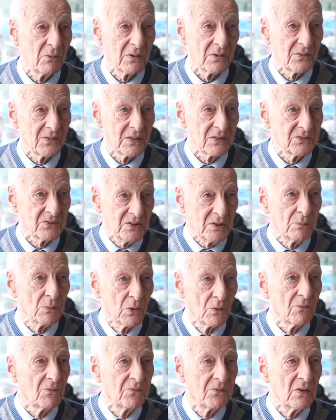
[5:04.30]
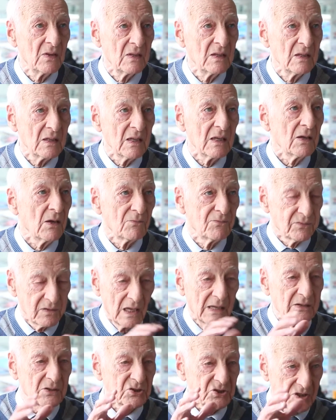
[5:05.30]
were the team of
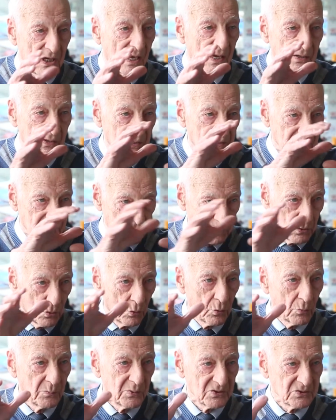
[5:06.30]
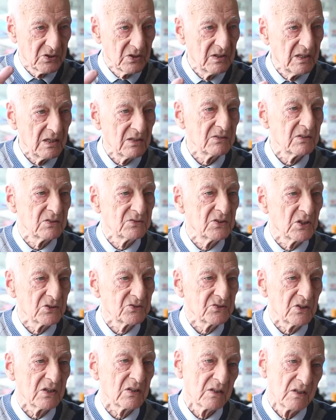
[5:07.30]
Lanarkshire and Coatbridge in the area
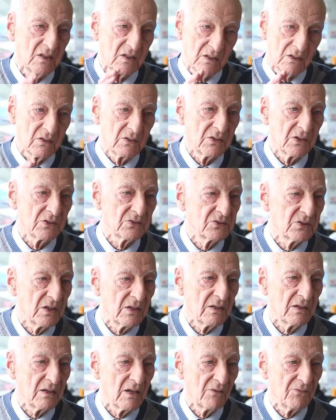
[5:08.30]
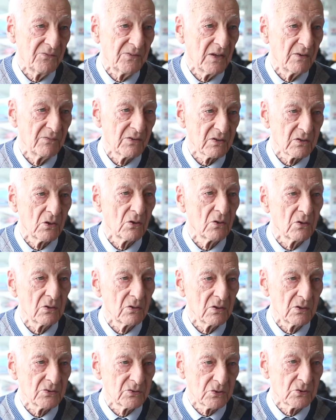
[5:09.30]
district that if you ever
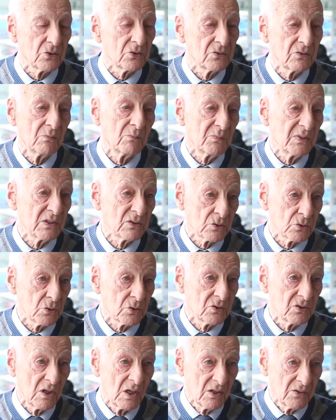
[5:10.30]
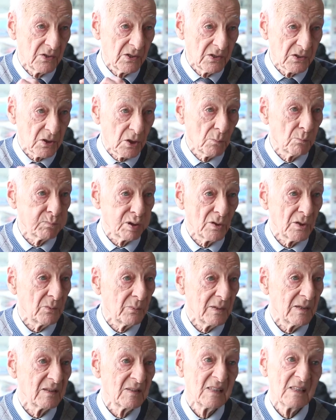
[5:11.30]
got as good and be as good that you could play
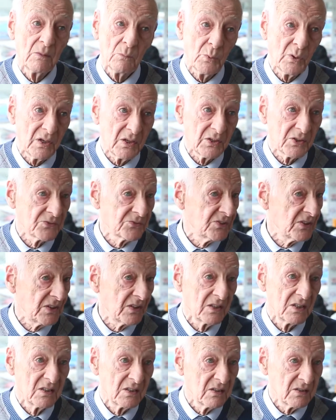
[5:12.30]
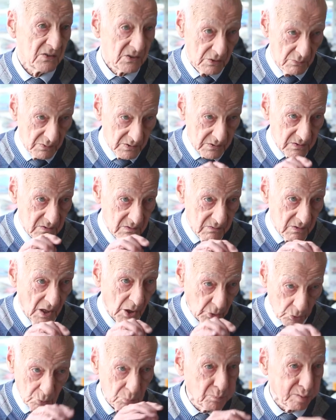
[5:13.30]
with Airdrie, you were
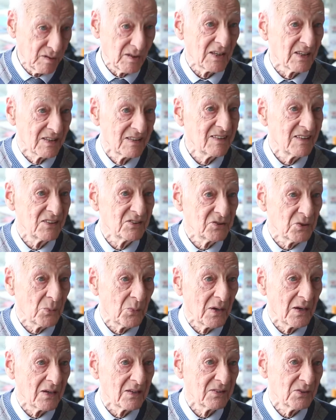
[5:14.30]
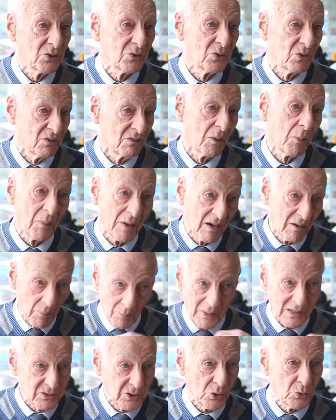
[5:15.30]
a good player, as it were, you know, a
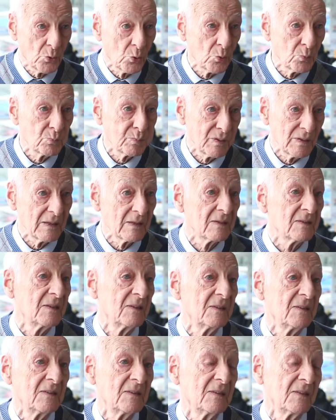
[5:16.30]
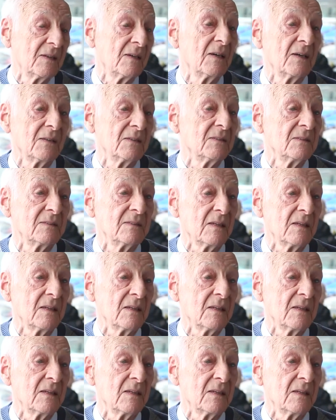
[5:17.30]
better known player. And,